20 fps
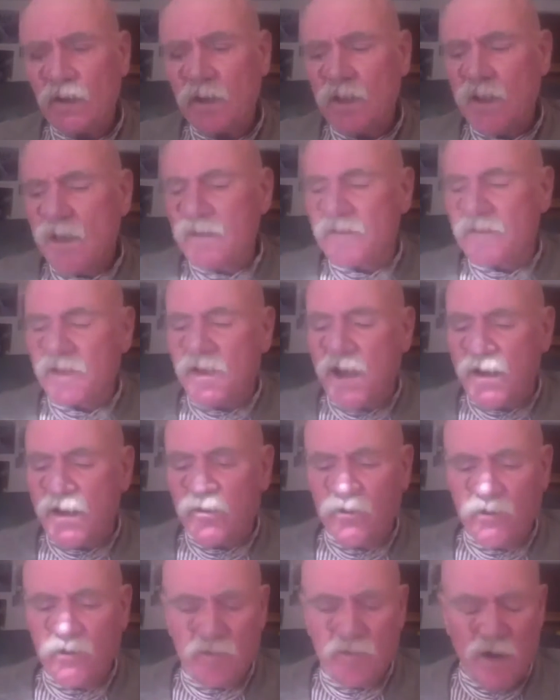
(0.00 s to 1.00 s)
Then I
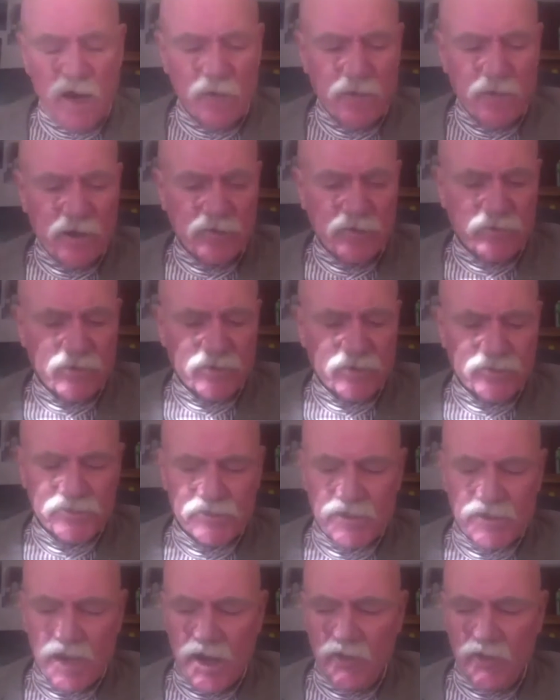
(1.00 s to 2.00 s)
heard about this
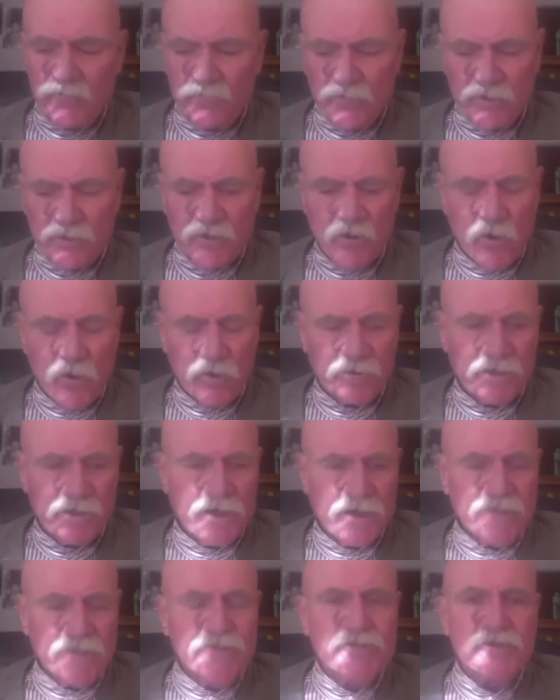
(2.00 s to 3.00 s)
outfit called the
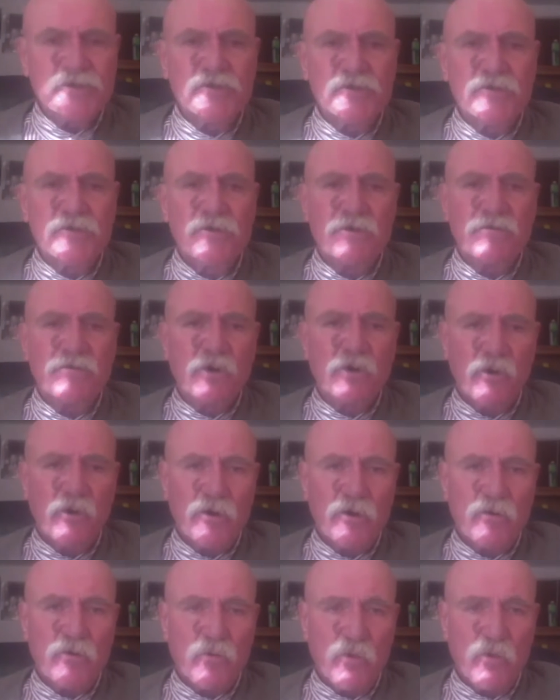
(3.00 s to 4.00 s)
Institute of
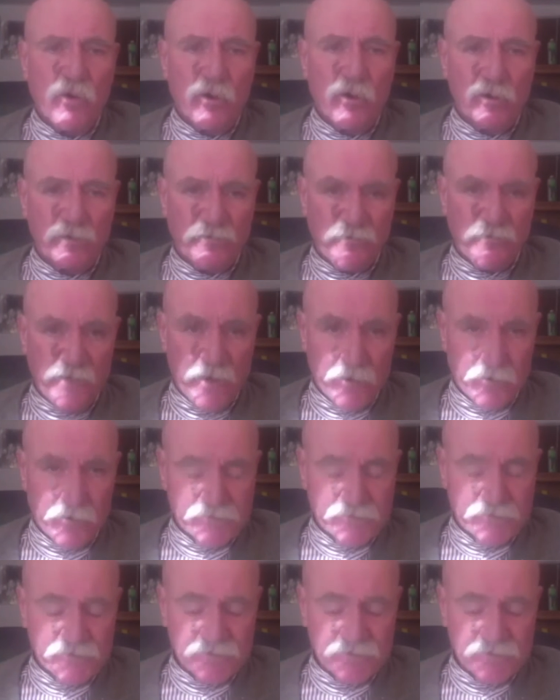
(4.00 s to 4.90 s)
Current World Affairs